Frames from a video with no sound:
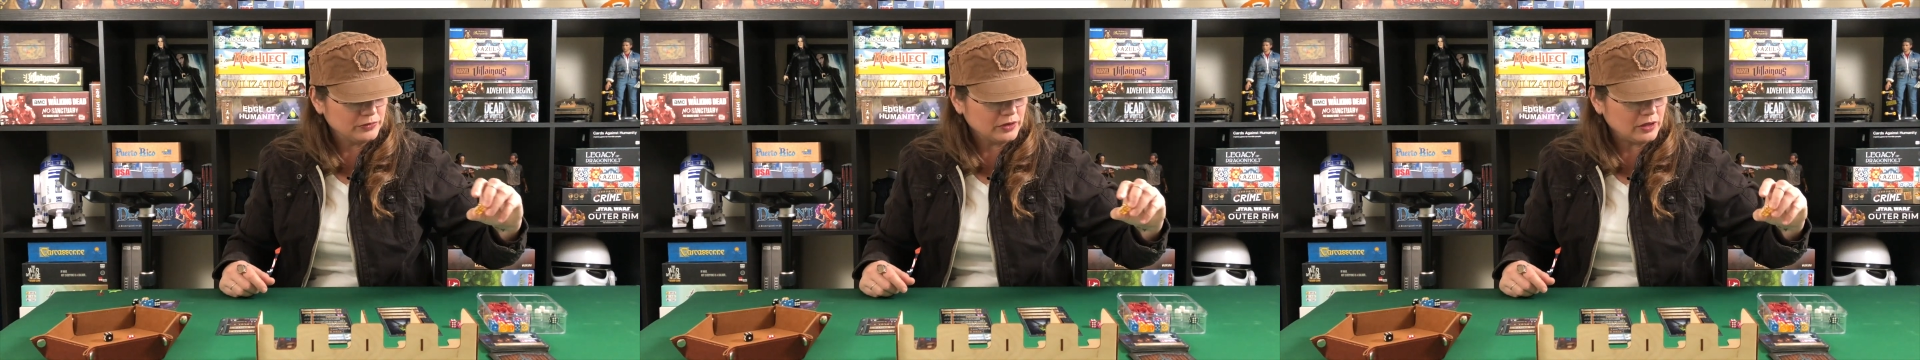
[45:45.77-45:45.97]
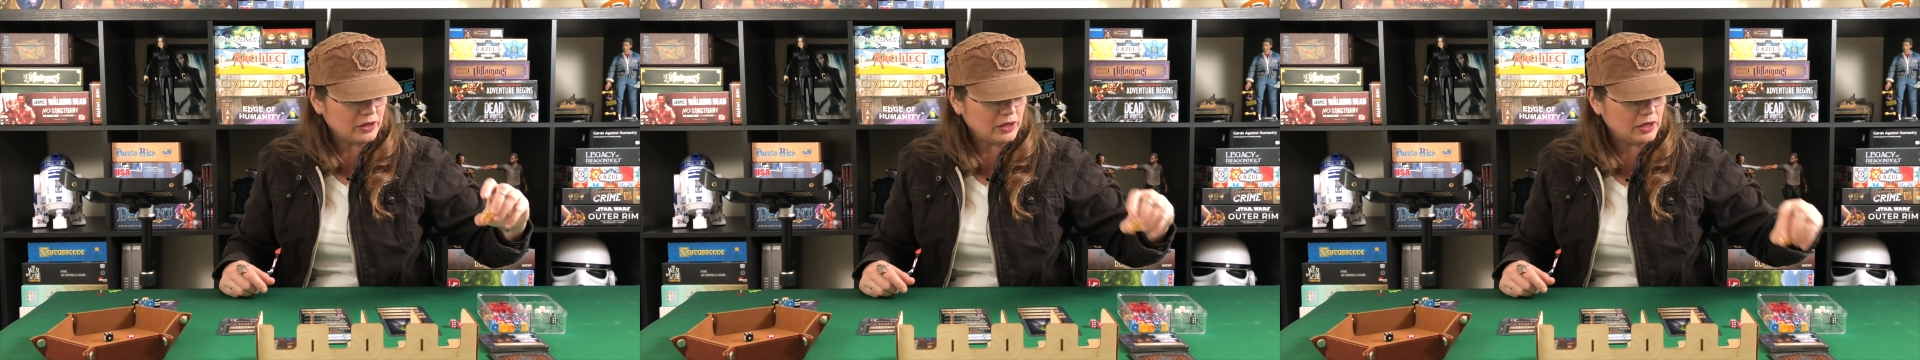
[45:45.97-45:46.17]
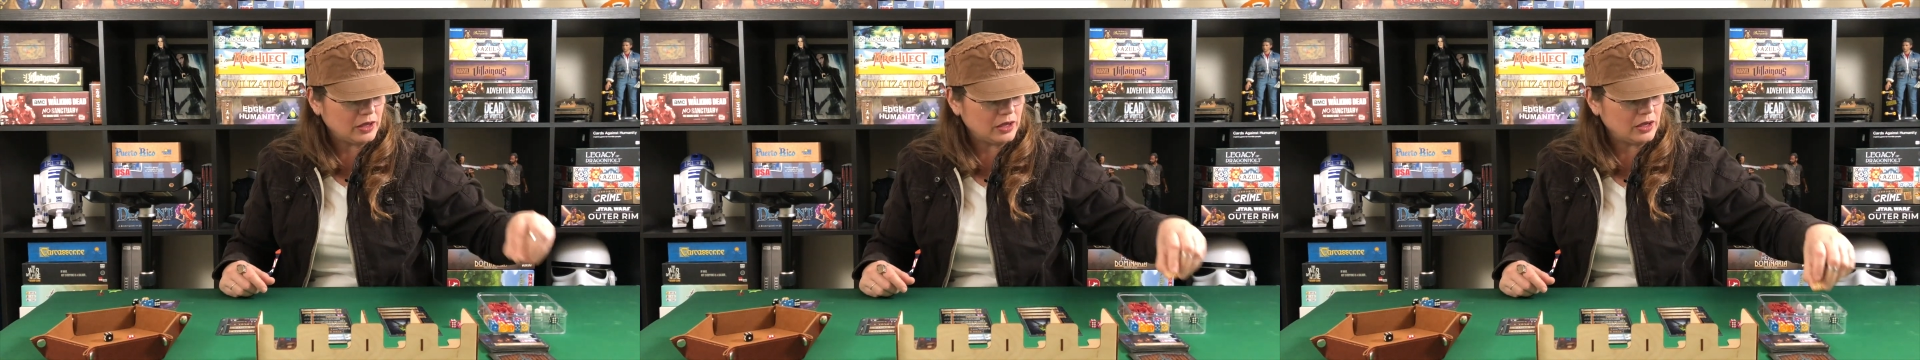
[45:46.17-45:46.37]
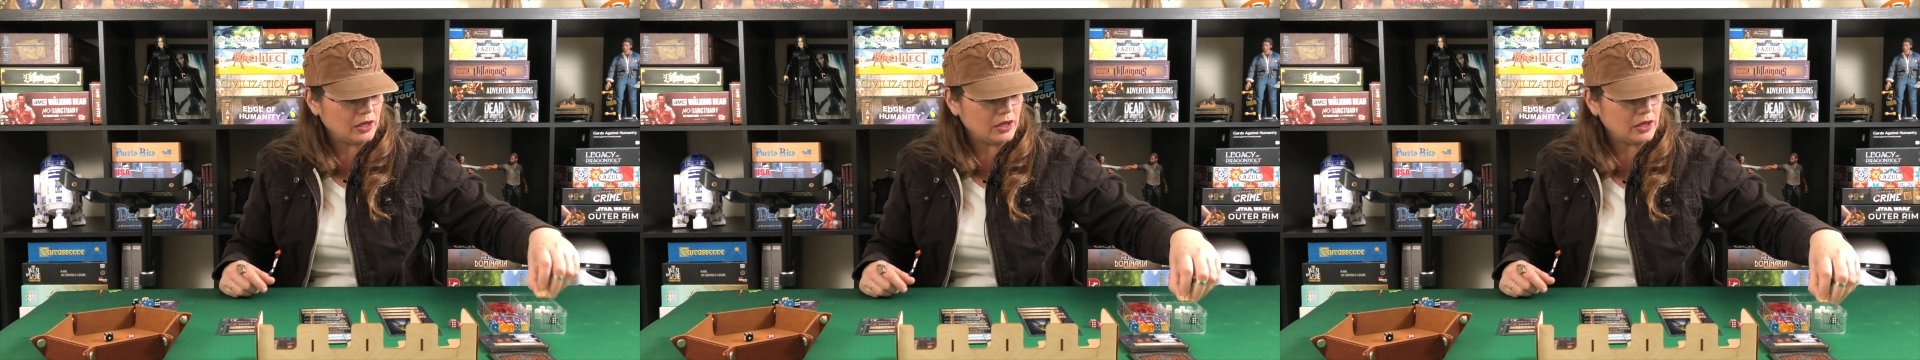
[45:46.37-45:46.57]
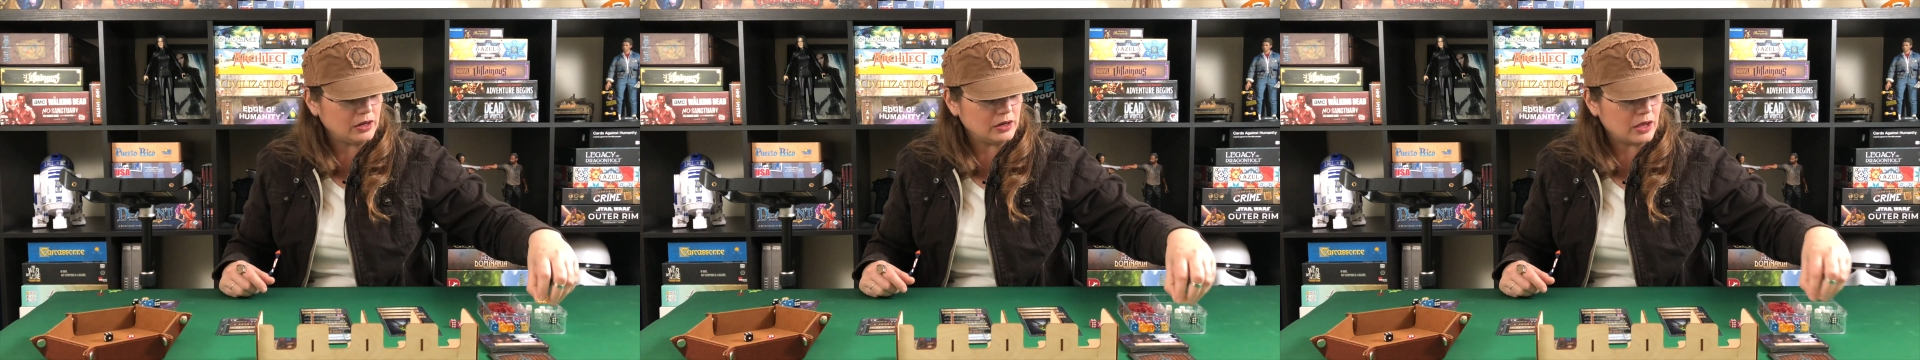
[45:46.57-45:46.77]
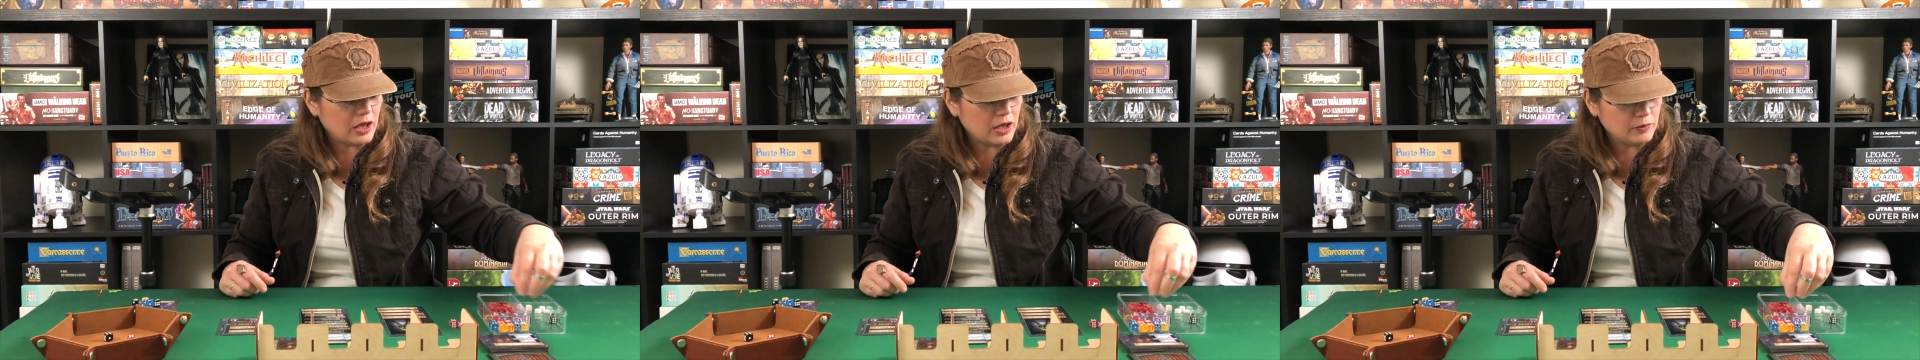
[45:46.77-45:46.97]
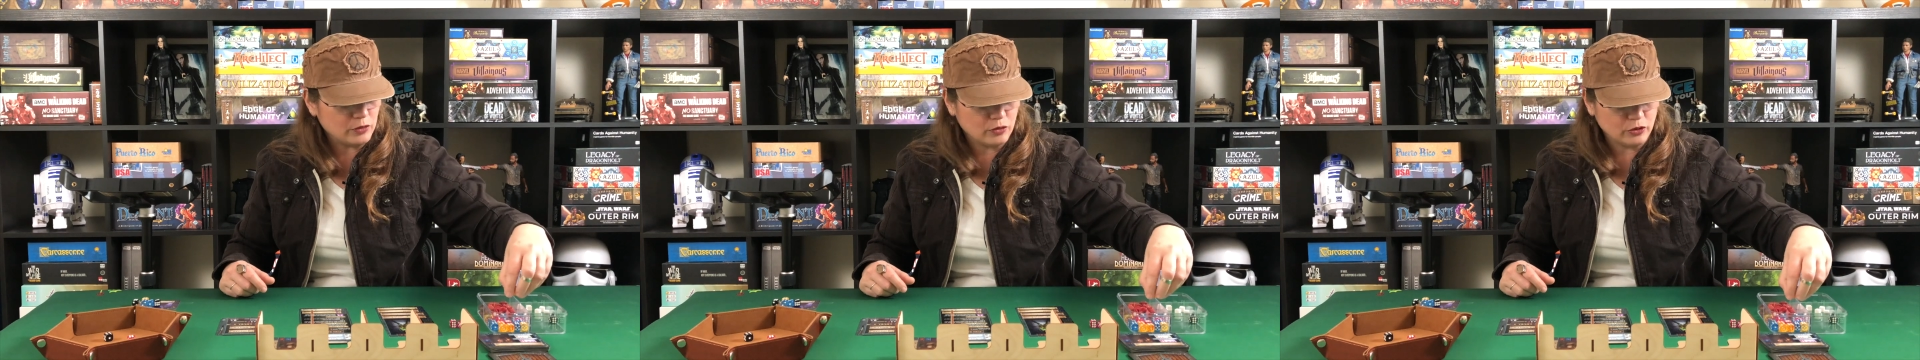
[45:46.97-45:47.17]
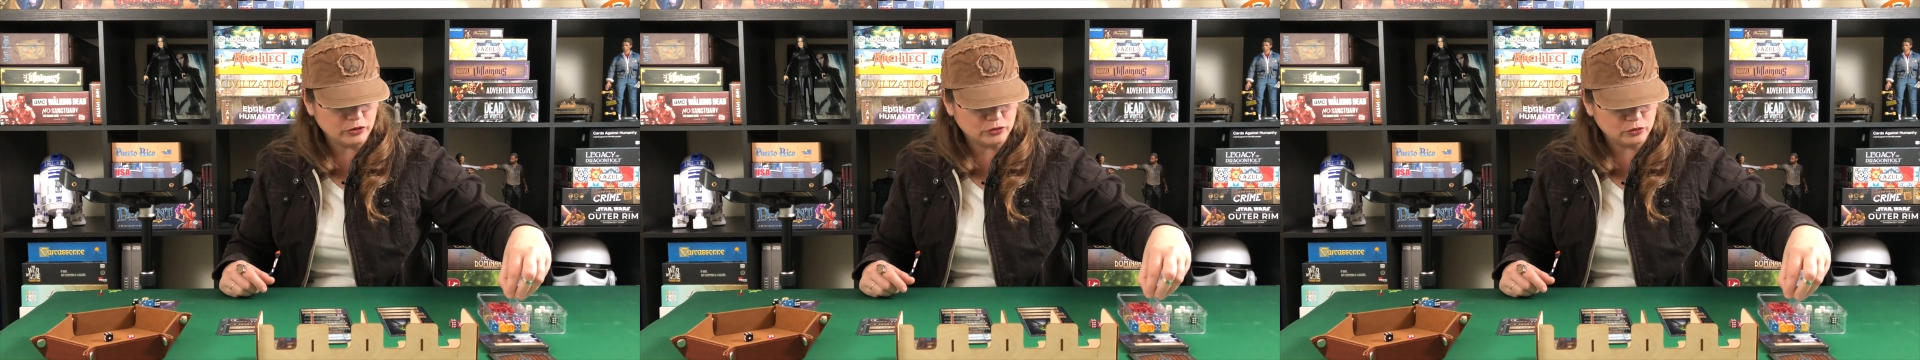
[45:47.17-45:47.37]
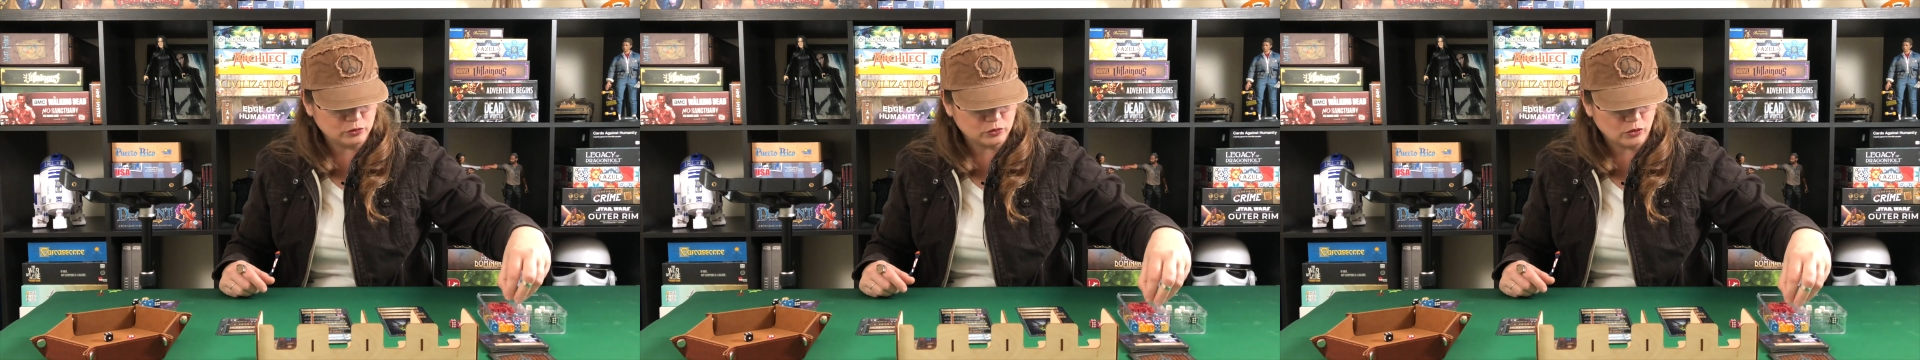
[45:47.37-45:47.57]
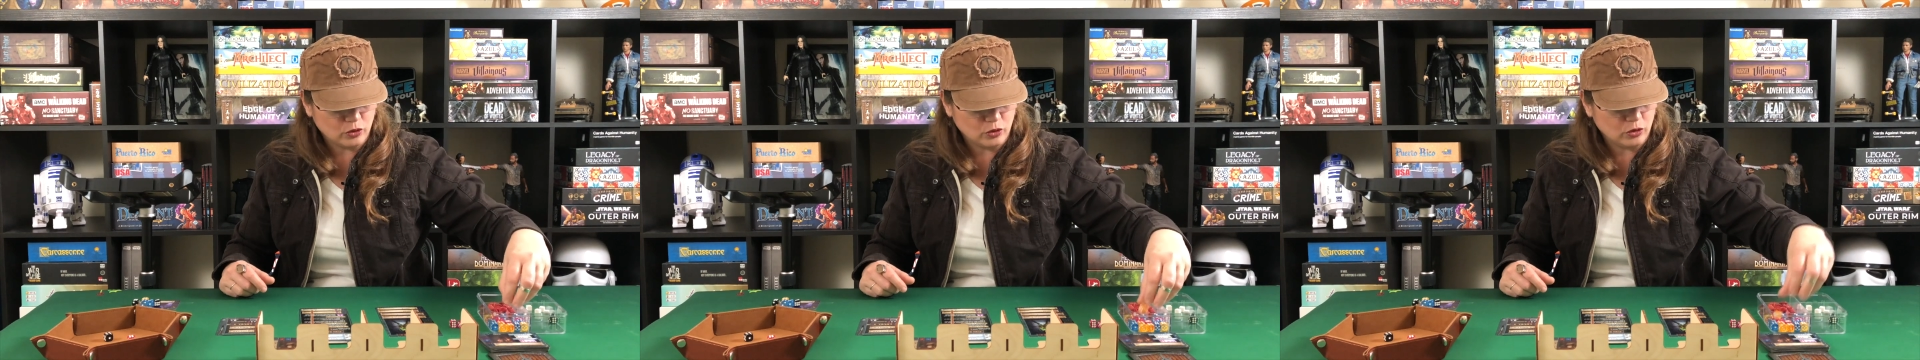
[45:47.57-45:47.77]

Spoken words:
and I'm going to roll